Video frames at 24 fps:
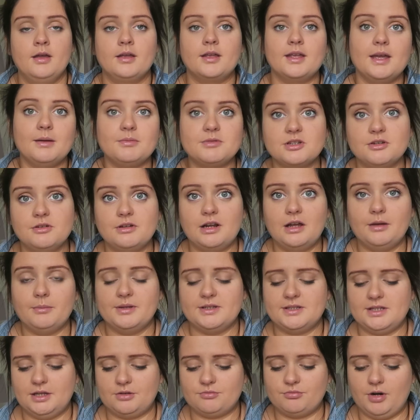kept doing that, and I
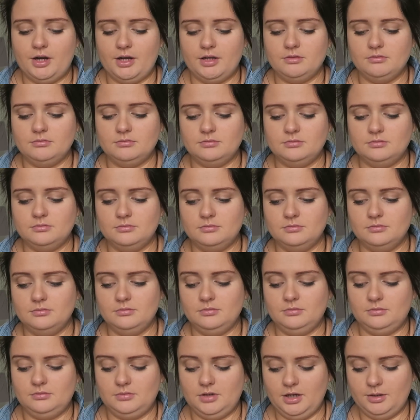said, right,
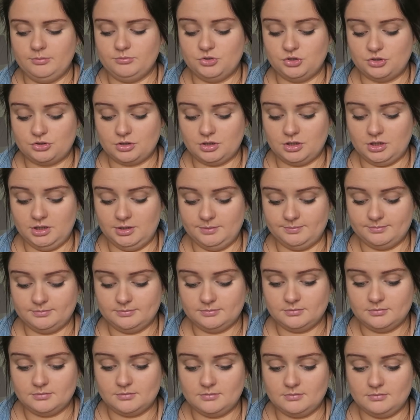I'm just gonna
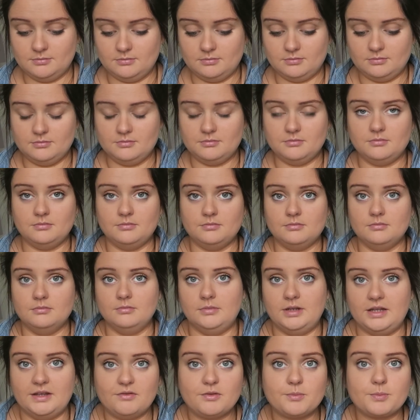
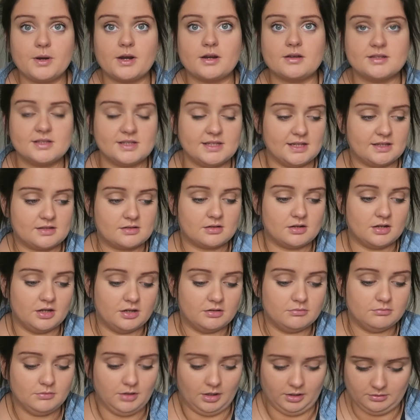leave the pregnancy test
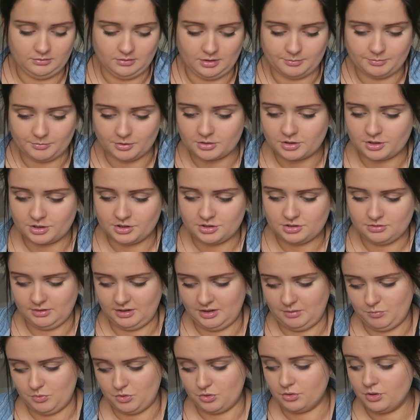alone. Like, I'm not gonna do
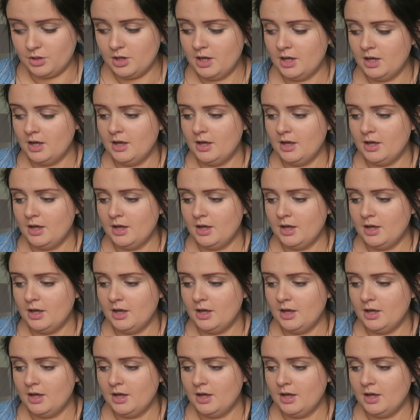any more.